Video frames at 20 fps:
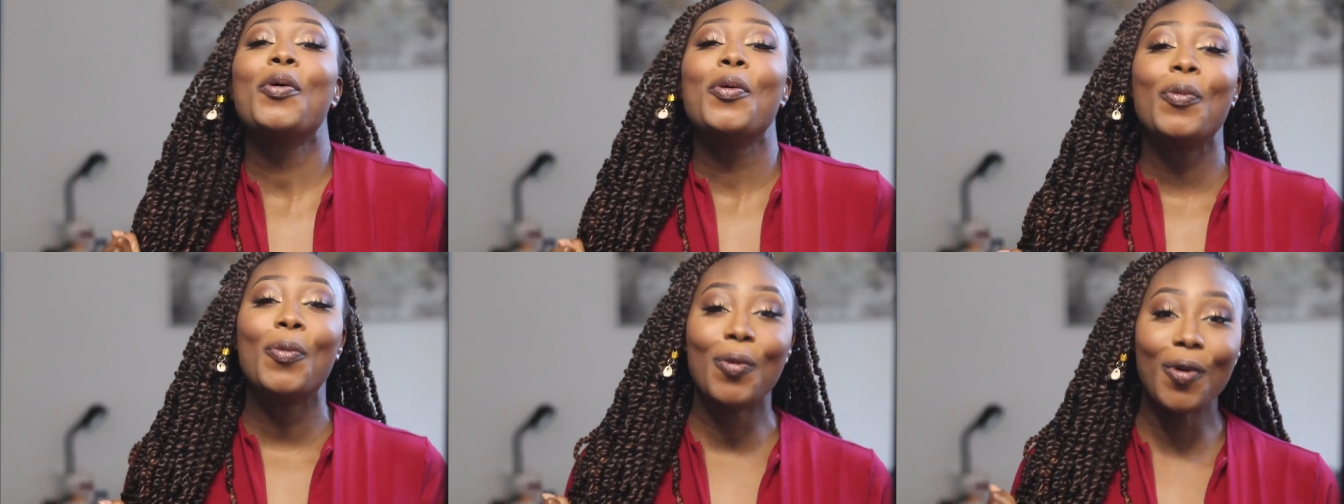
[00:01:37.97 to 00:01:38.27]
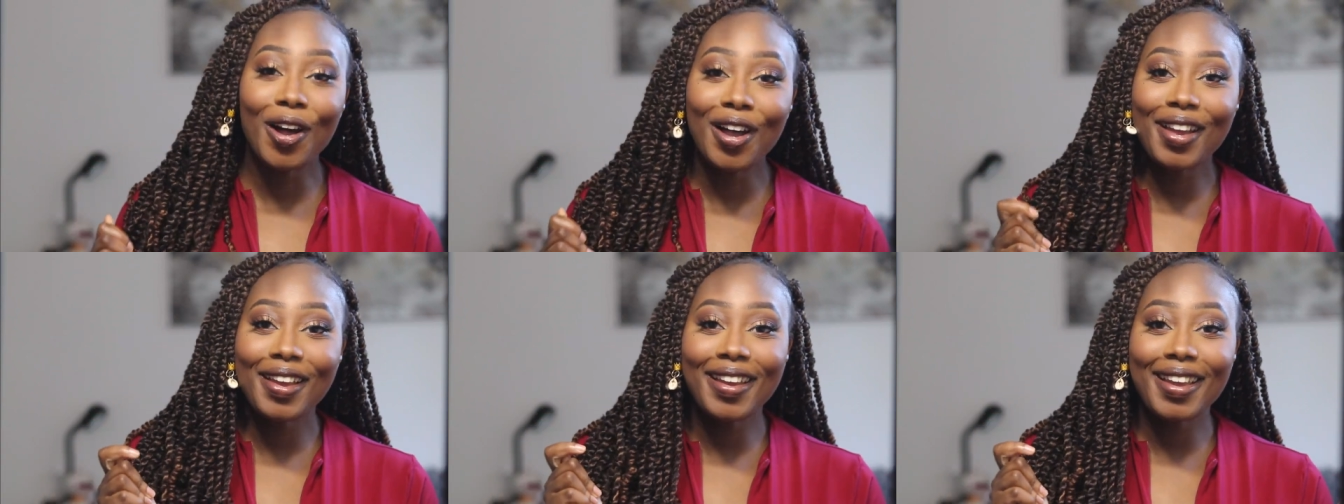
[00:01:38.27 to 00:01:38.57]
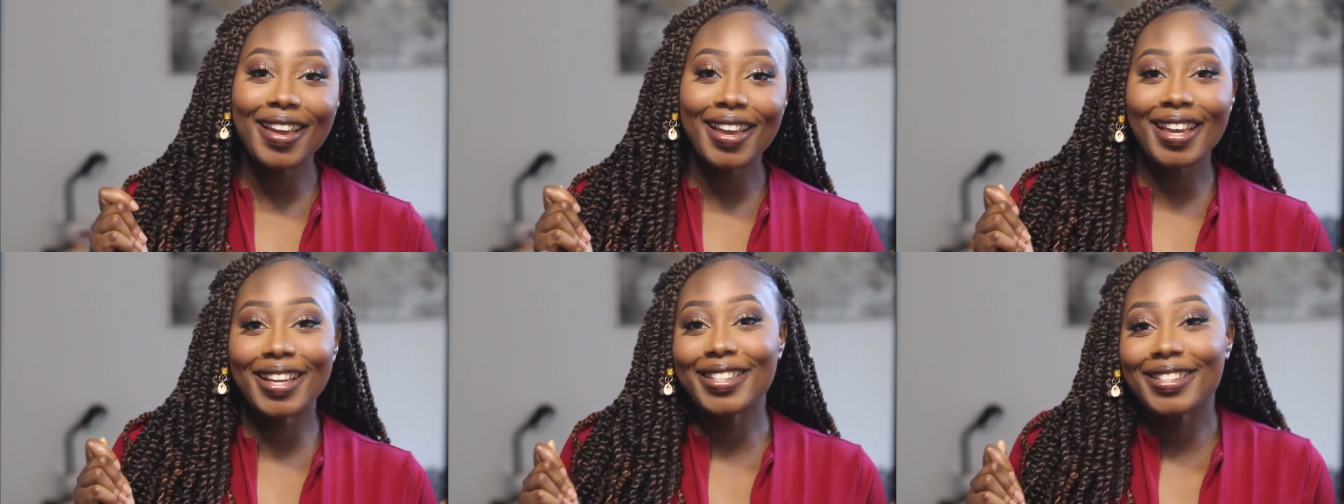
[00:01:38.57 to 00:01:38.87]

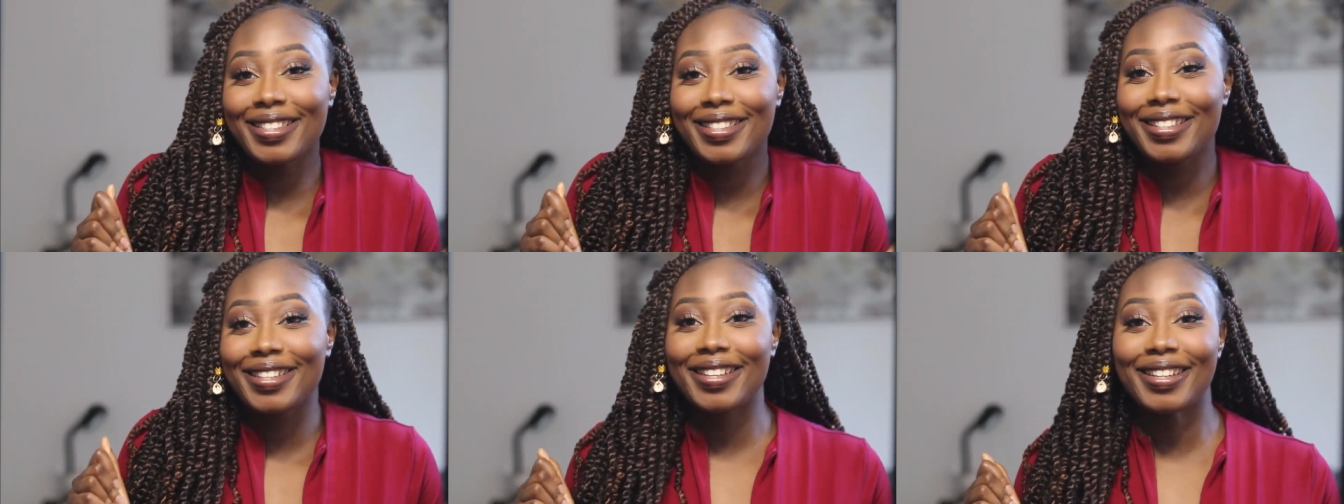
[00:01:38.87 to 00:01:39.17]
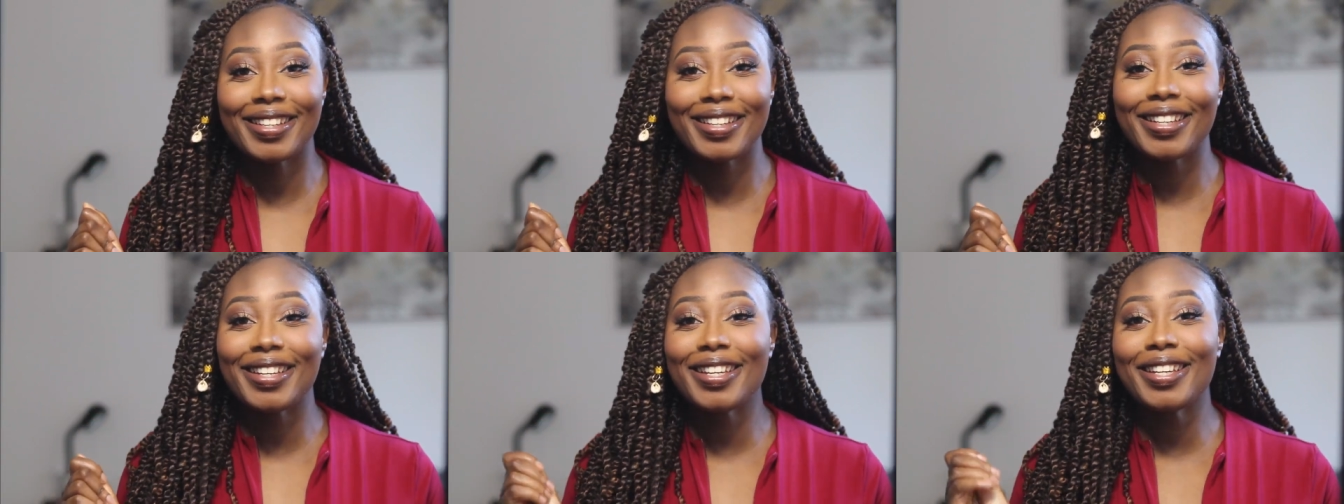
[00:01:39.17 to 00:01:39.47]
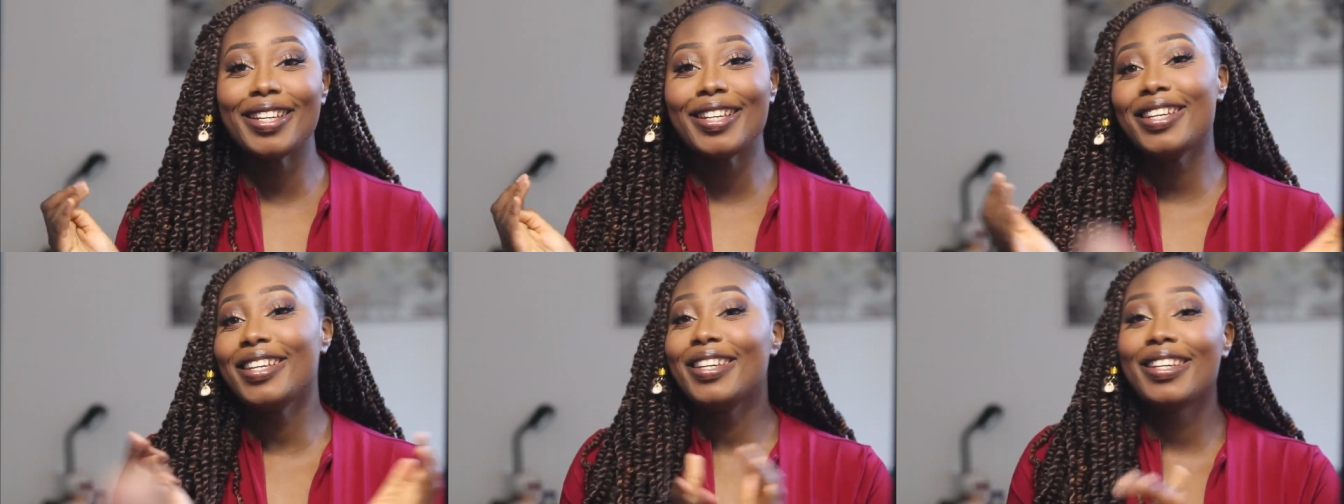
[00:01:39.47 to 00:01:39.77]
What is
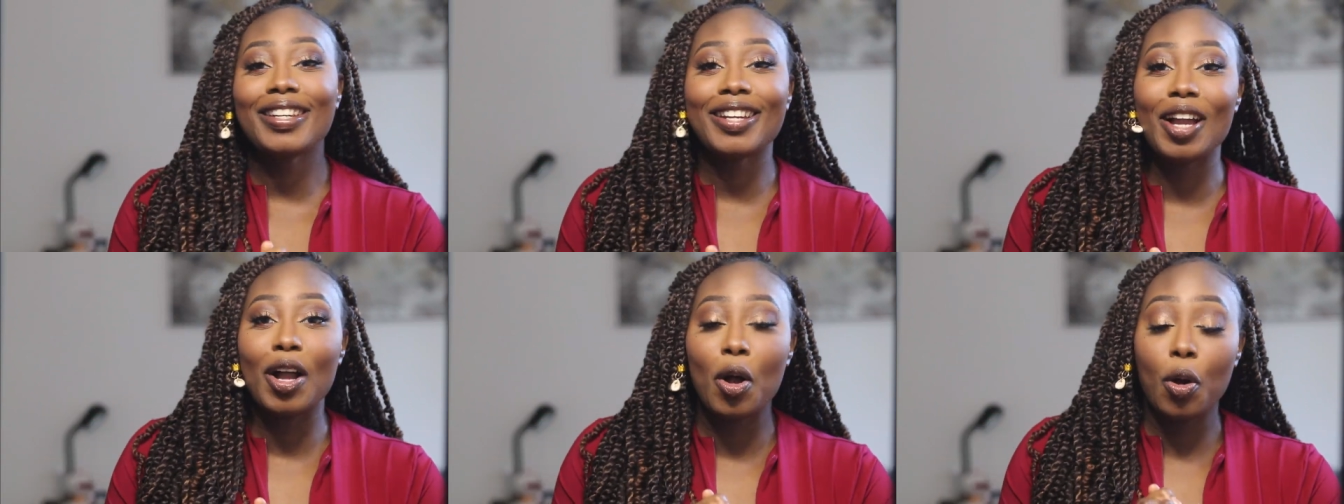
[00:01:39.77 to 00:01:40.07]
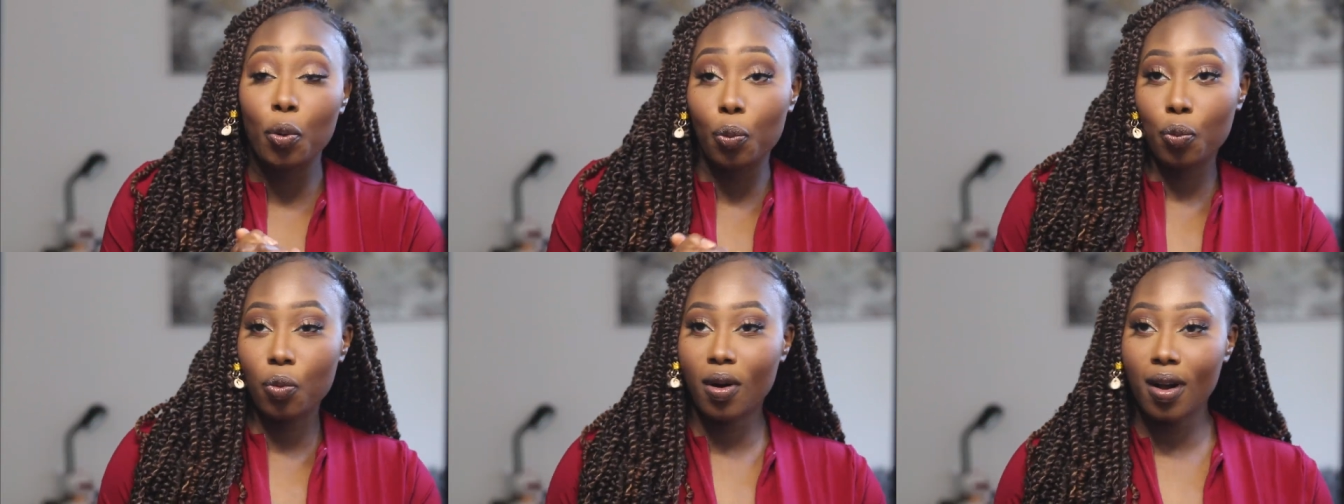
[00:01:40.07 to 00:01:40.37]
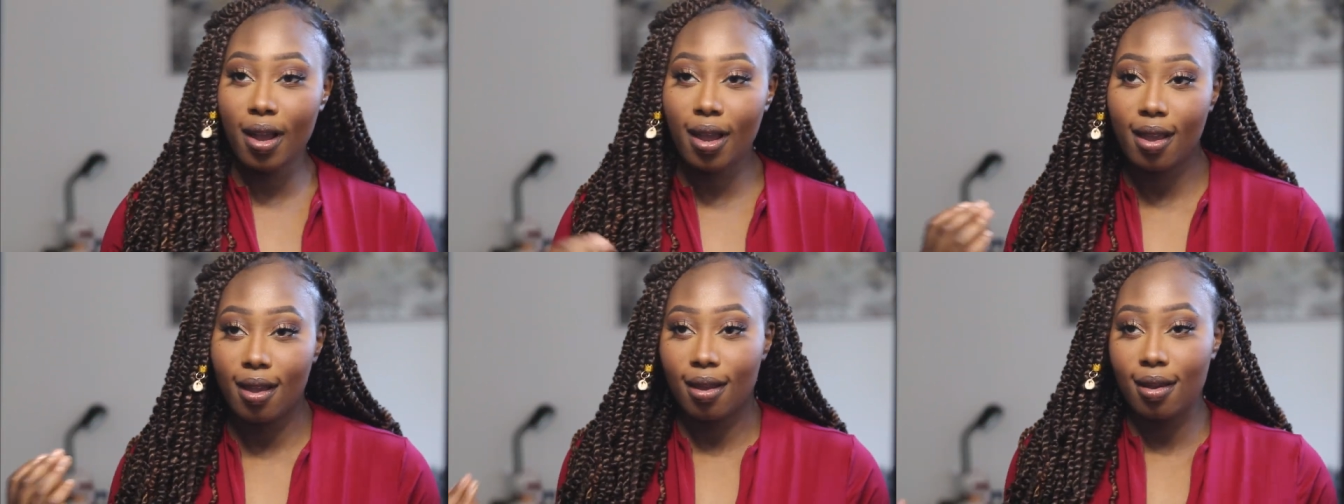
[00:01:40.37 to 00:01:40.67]
good?
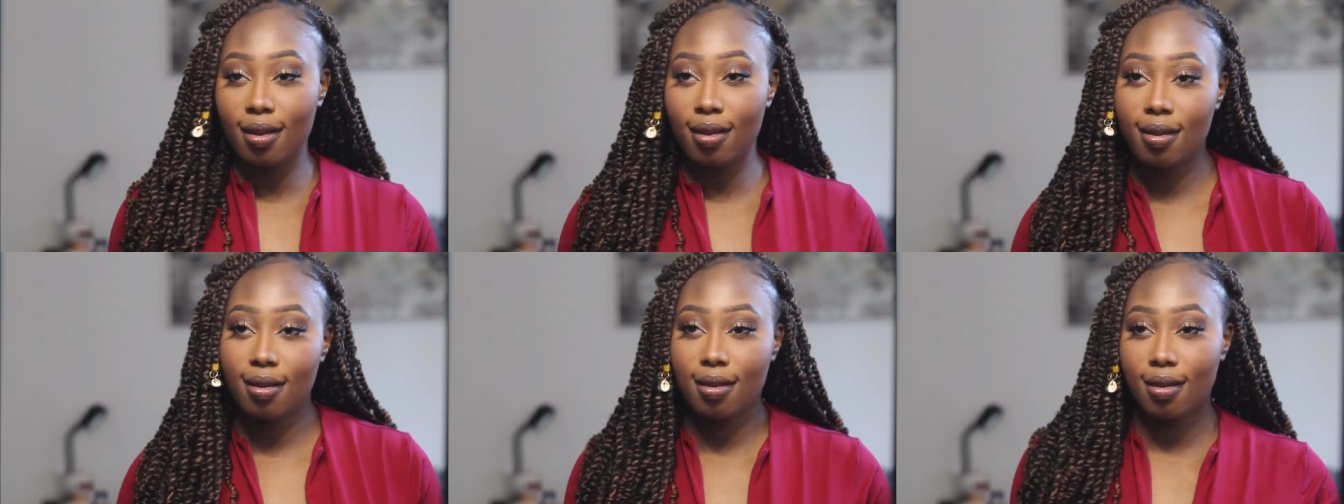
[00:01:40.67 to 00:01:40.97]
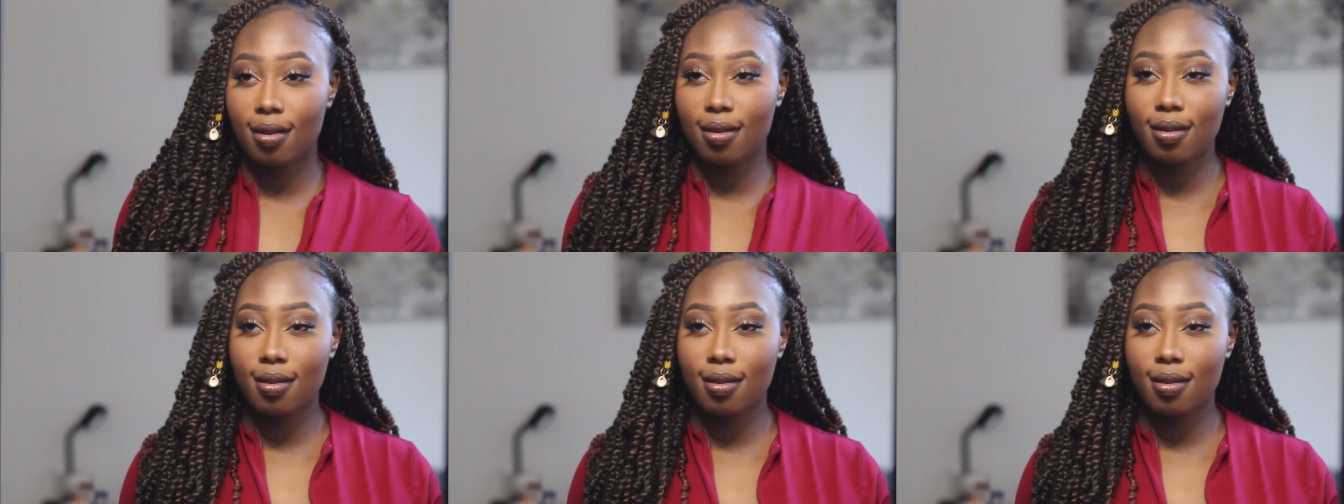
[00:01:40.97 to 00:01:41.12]
What?